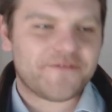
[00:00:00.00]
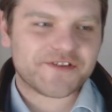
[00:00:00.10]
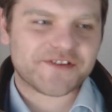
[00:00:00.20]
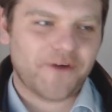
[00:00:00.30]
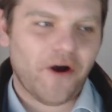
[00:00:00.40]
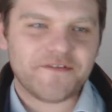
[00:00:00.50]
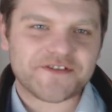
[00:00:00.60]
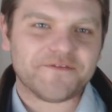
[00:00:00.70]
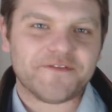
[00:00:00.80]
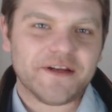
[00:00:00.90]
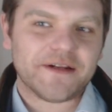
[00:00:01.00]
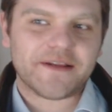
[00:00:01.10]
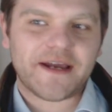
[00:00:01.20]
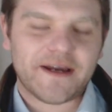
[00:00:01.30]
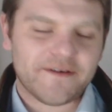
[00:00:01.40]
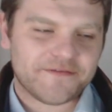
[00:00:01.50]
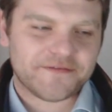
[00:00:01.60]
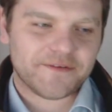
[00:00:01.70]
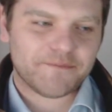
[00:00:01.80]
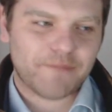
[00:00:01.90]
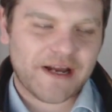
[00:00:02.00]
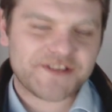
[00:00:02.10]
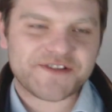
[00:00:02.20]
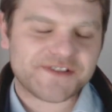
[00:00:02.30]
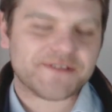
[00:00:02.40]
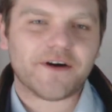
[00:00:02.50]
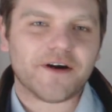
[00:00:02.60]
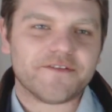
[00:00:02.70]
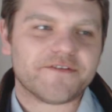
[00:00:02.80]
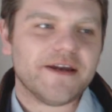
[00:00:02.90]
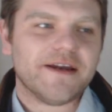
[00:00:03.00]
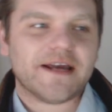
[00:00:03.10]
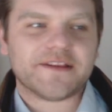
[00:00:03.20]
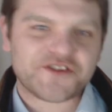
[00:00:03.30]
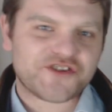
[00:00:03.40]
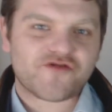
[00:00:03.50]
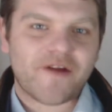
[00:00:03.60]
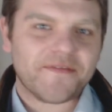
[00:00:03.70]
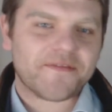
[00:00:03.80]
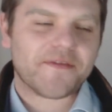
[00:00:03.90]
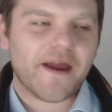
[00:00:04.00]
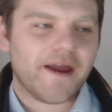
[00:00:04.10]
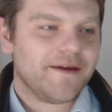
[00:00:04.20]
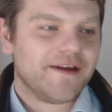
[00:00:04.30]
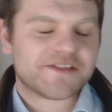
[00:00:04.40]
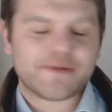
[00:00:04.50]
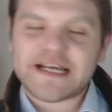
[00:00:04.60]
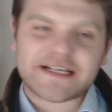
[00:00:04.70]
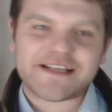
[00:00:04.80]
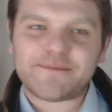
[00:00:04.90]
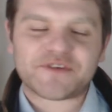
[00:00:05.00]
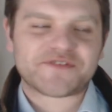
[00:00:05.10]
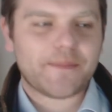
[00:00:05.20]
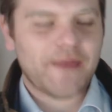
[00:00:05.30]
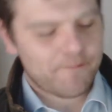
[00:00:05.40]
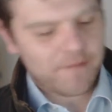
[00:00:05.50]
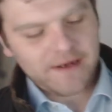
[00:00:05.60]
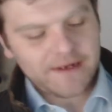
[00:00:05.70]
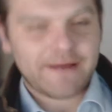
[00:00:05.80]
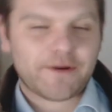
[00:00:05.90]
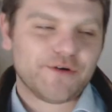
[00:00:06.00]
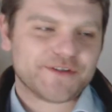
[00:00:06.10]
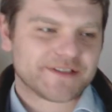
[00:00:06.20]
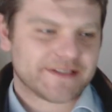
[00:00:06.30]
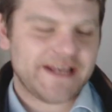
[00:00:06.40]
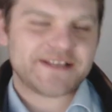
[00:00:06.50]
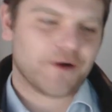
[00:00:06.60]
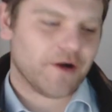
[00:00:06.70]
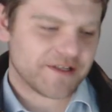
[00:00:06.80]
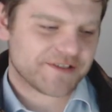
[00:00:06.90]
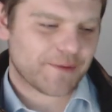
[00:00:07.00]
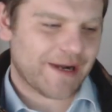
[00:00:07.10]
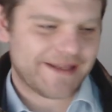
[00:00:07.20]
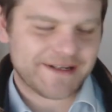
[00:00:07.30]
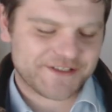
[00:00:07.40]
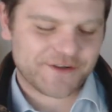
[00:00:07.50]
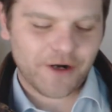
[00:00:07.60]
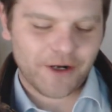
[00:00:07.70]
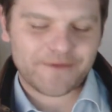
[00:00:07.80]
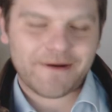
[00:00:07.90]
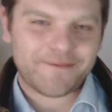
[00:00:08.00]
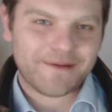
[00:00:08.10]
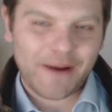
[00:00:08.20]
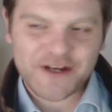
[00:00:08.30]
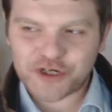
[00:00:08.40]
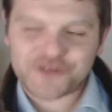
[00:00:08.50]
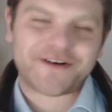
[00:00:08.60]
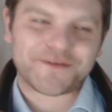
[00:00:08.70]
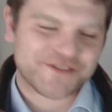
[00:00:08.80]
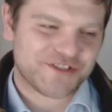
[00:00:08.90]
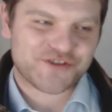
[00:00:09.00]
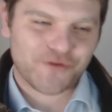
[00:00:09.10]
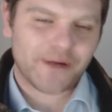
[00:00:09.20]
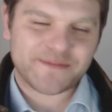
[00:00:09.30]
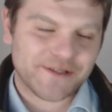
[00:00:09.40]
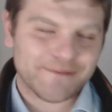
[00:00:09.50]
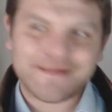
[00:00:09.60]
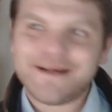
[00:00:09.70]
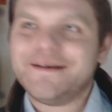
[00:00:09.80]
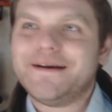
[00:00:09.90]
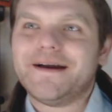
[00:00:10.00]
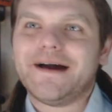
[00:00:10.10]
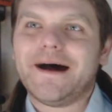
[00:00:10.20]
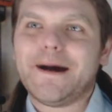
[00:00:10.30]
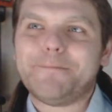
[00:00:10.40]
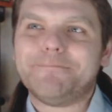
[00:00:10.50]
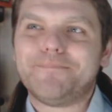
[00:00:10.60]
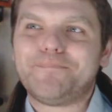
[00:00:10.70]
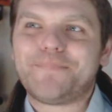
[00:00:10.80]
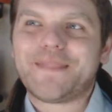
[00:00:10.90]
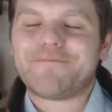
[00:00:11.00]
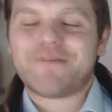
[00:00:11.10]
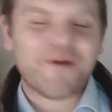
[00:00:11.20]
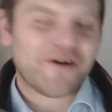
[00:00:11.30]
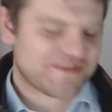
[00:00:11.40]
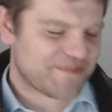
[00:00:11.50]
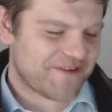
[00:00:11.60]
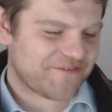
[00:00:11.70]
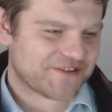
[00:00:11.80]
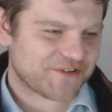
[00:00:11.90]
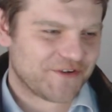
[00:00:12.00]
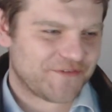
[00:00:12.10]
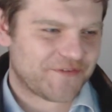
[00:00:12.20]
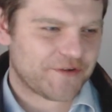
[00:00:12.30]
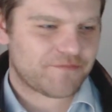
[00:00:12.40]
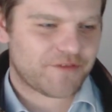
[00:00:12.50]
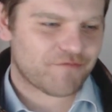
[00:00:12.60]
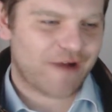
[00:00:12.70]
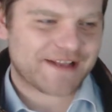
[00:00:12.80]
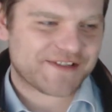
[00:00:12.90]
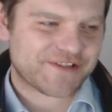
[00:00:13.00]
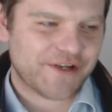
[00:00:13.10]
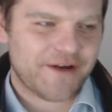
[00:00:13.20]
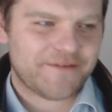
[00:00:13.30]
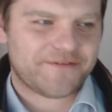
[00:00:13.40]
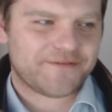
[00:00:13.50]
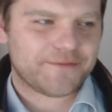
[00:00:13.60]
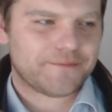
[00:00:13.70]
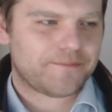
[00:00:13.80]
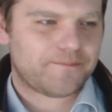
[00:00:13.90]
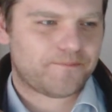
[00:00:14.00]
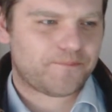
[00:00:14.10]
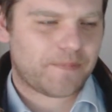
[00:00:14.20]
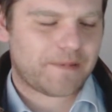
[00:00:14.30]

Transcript: they have survived something. They have managed to survive, and there's strength there. So we take samples from them. Now, of course, these guys, the way they're described, the way Josh Reynolds describes them, um, reminds me of the sort of the, the rat surf